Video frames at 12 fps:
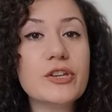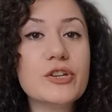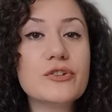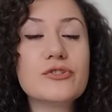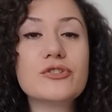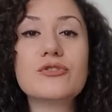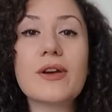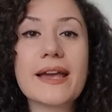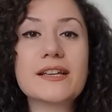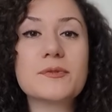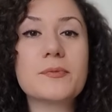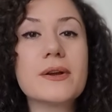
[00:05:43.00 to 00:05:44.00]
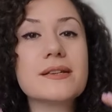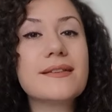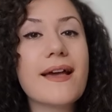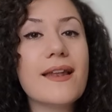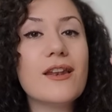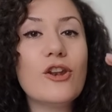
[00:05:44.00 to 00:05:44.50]
used to express
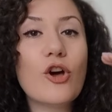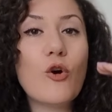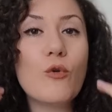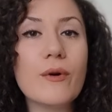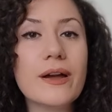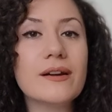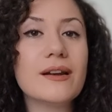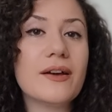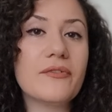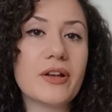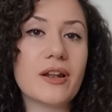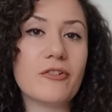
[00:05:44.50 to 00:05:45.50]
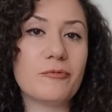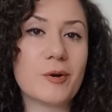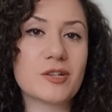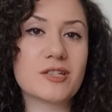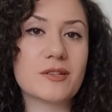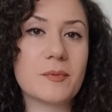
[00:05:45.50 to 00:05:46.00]
a lower level of
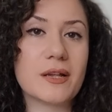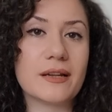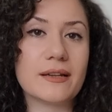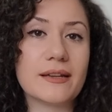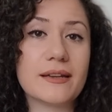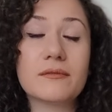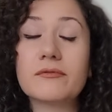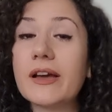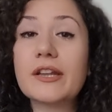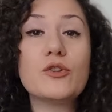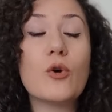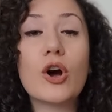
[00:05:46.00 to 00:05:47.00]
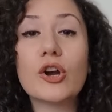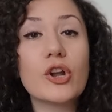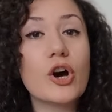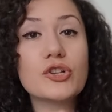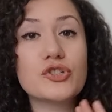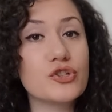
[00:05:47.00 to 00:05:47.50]
possibility when you are
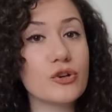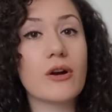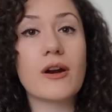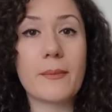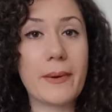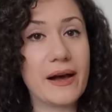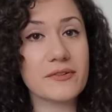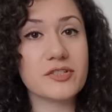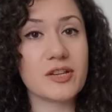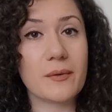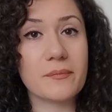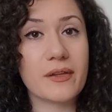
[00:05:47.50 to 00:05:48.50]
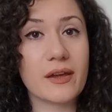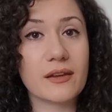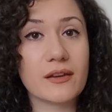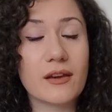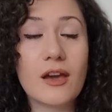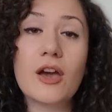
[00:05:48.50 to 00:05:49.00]
not sure about something.
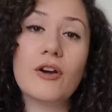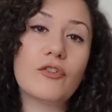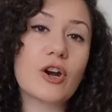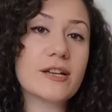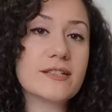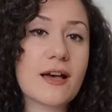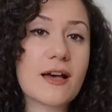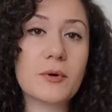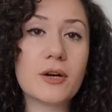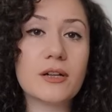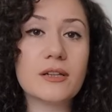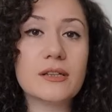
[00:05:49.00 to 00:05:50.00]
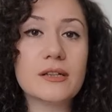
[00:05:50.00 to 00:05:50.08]
For example,